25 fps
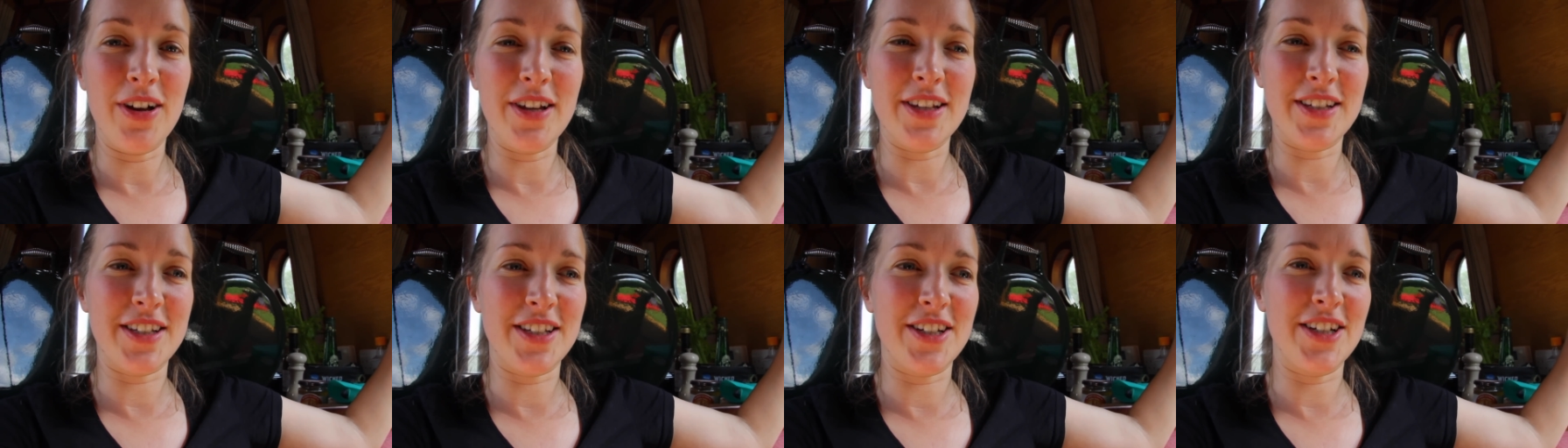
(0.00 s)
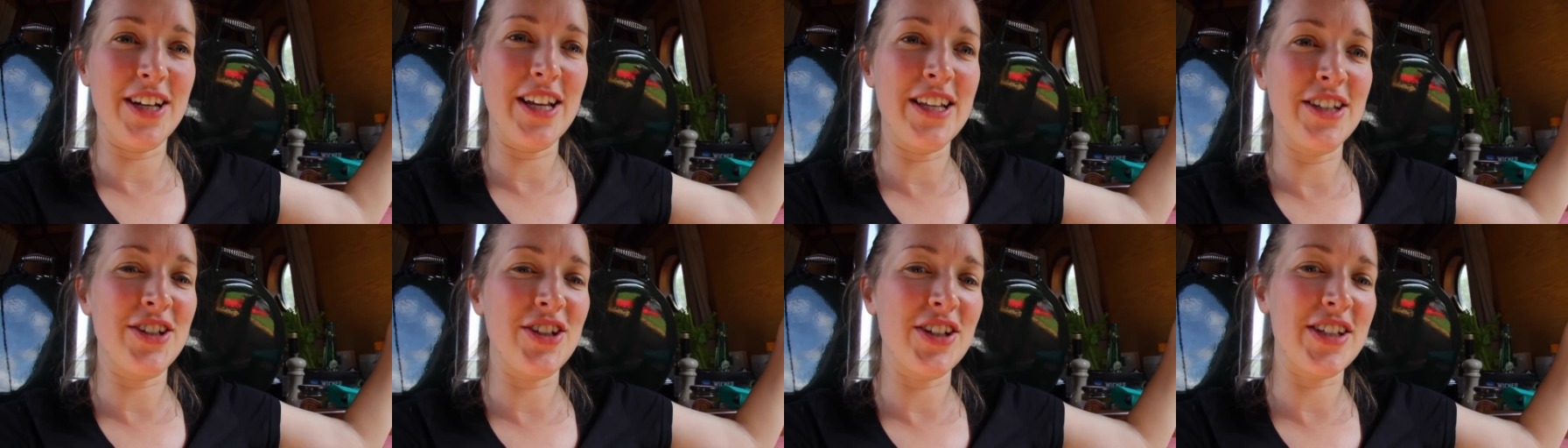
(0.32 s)

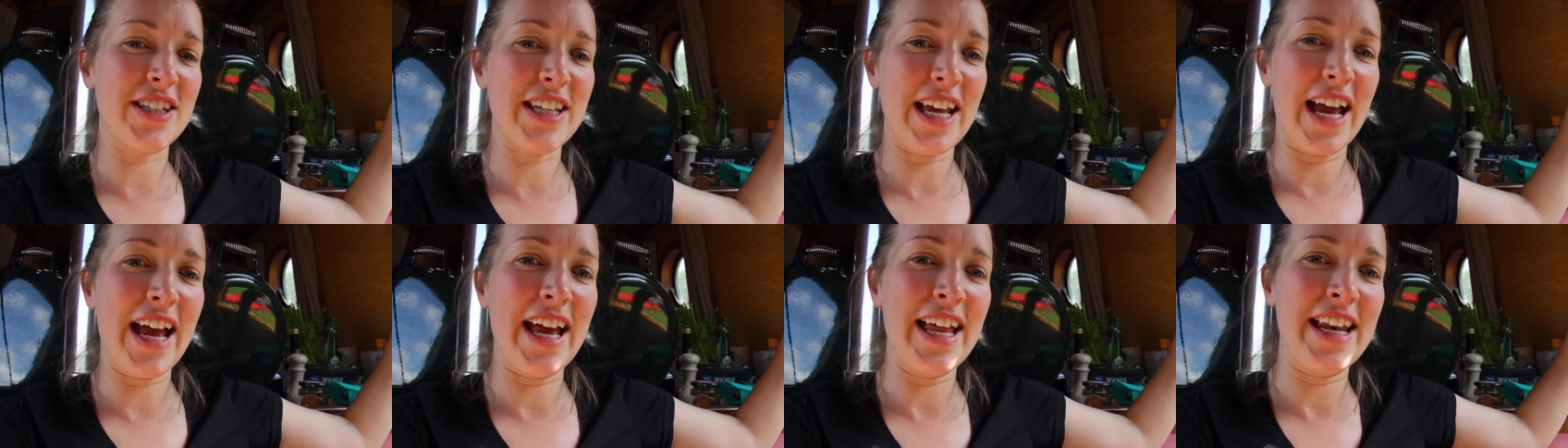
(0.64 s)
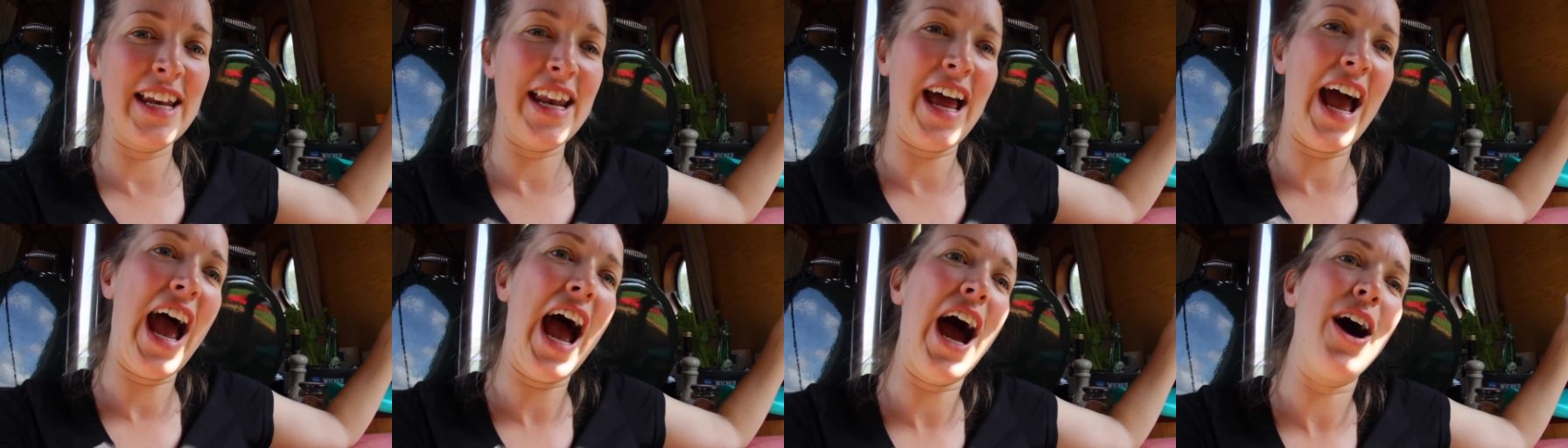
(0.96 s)
is just
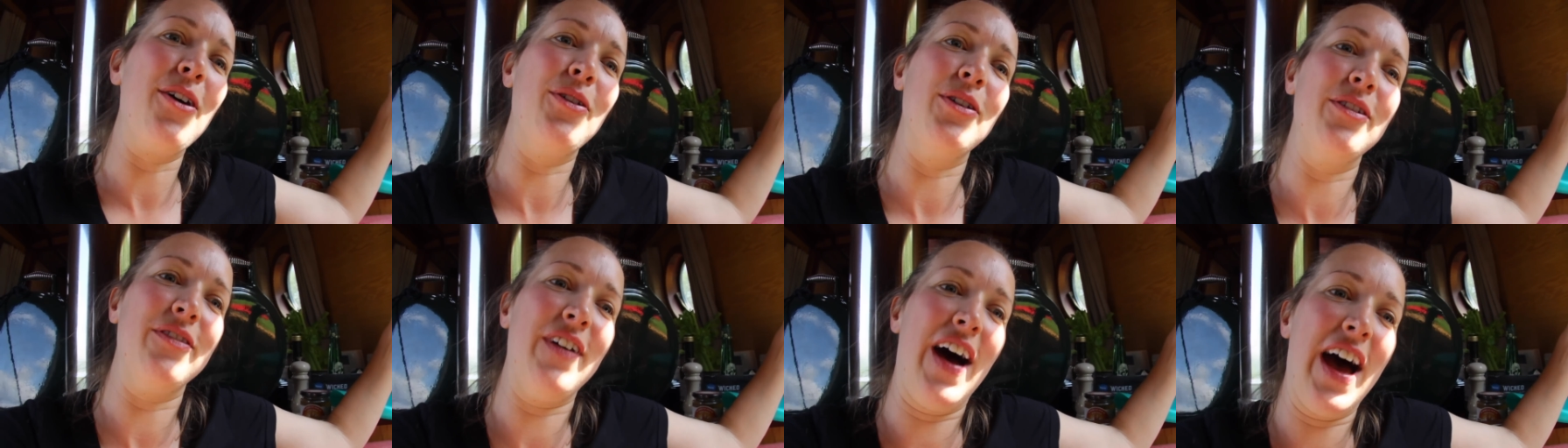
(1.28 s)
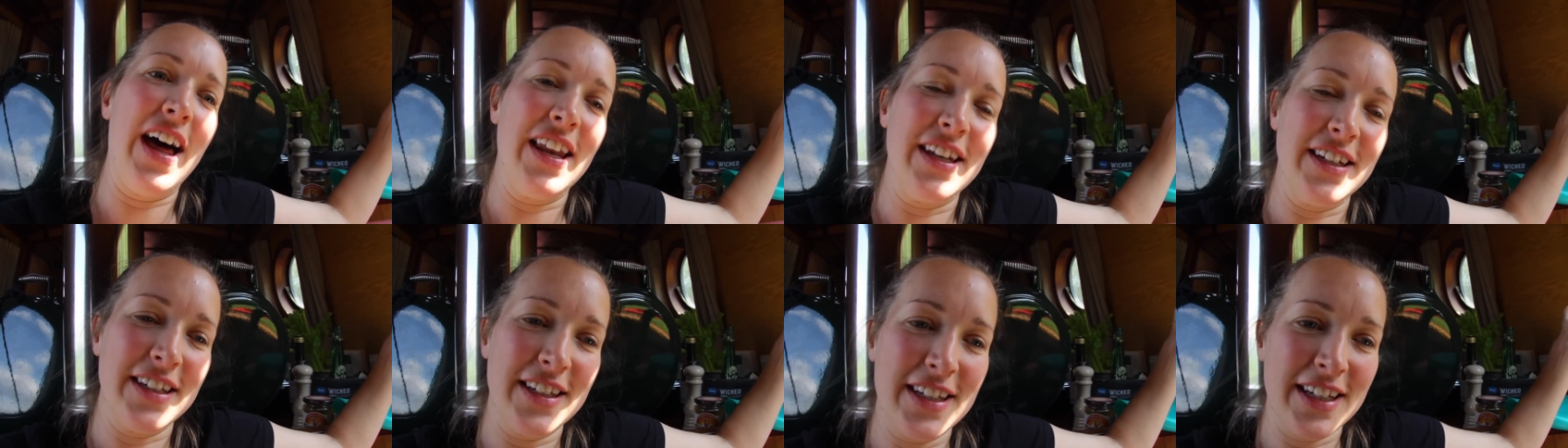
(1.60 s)
getting out of
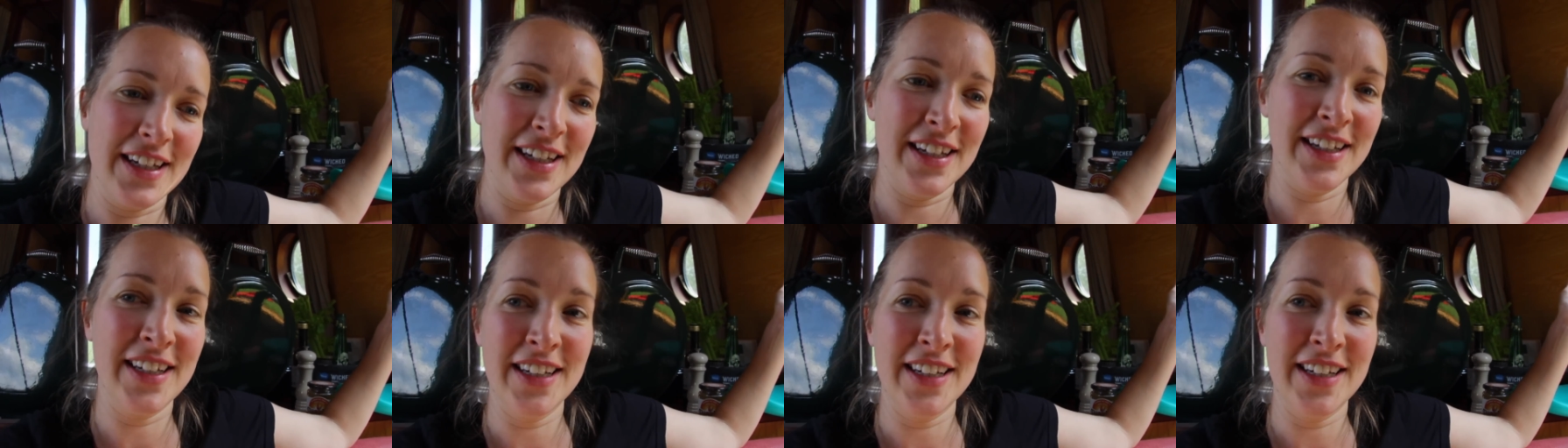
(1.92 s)
hand.